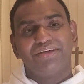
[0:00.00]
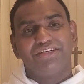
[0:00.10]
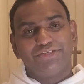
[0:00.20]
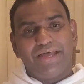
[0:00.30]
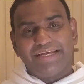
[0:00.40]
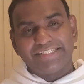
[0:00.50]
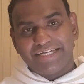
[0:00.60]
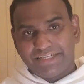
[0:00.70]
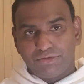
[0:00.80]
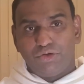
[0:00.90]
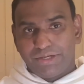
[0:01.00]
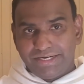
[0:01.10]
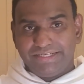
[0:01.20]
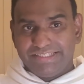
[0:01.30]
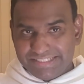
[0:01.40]
So Alexander
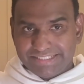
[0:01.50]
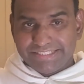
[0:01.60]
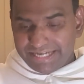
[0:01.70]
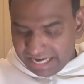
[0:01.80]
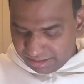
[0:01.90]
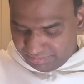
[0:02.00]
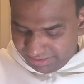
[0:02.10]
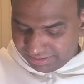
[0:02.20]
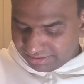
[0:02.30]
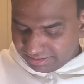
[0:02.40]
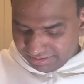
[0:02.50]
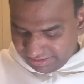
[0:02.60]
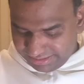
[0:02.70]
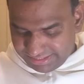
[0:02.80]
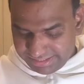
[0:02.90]
ordered his army,
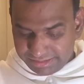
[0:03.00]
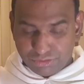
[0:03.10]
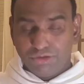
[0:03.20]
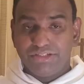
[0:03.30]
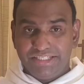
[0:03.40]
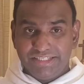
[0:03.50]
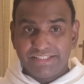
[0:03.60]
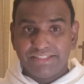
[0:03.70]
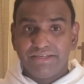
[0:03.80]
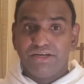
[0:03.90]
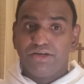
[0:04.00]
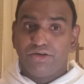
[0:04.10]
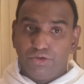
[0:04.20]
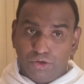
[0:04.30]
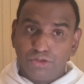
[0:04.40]
his soldiers,
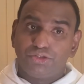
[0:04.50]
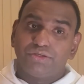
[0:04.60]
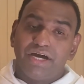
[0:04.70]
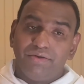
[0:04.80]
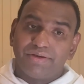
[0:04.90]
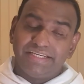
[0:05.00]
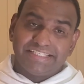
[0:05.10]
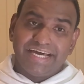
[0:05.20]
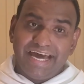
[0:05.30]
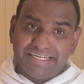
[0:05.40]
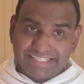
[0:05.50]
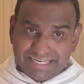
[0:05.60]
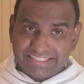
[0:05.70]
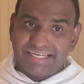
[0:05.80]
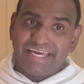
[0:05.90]
not to cover his hands
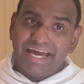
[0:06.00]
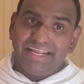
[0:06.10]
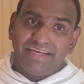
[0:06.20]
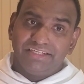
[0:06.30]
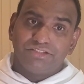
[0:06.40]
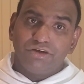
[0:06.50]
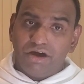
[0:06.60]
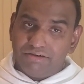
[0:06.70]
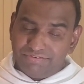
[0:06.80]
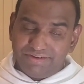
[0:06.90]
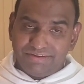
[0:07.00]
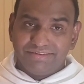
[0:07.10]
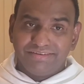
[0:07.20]
as they carry his coffin.